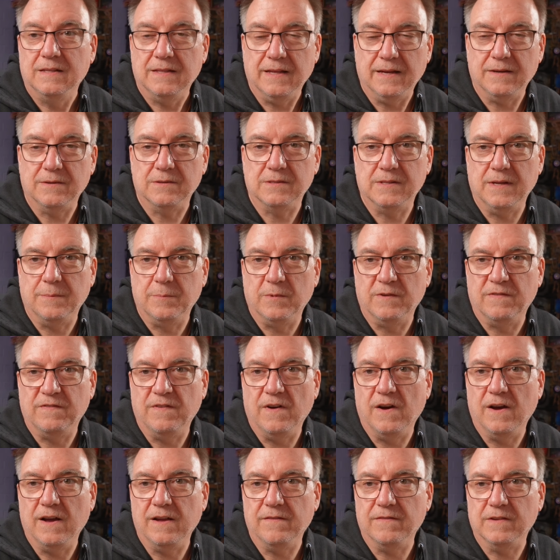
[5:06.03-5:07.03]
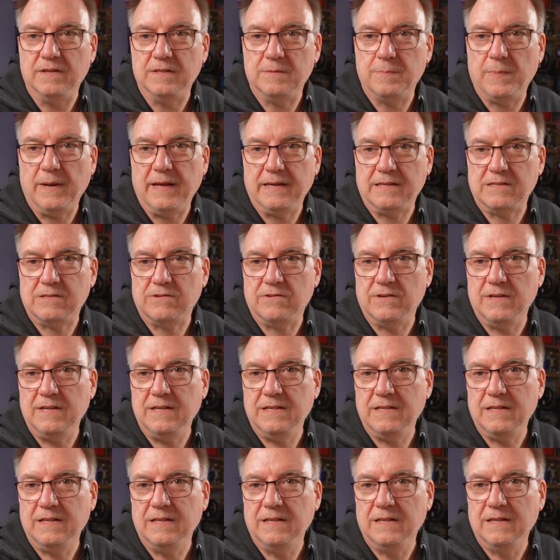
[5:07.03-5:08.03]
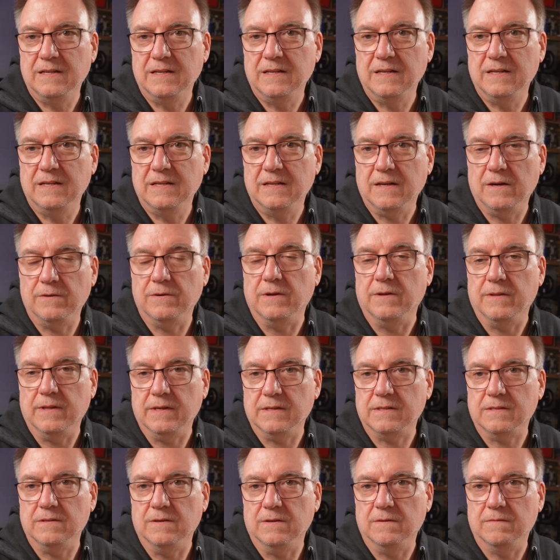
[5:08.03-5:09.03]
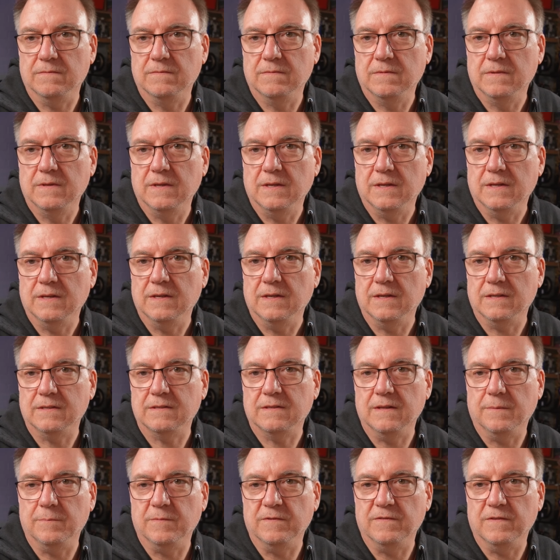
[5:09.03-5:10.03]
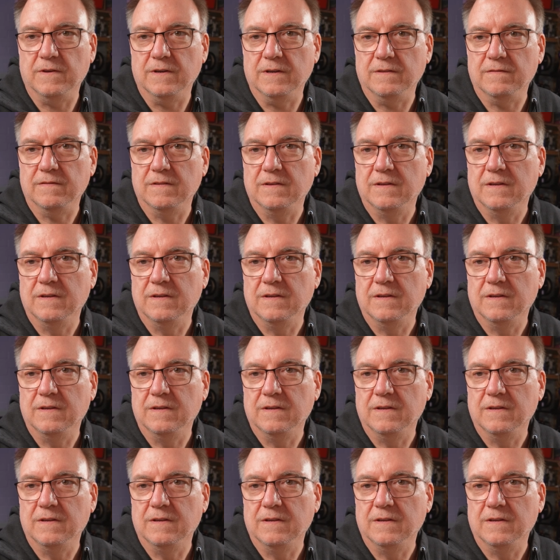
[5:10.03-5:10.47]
That was number 5 and it's black screened. Oh no, that's not. That's number 5.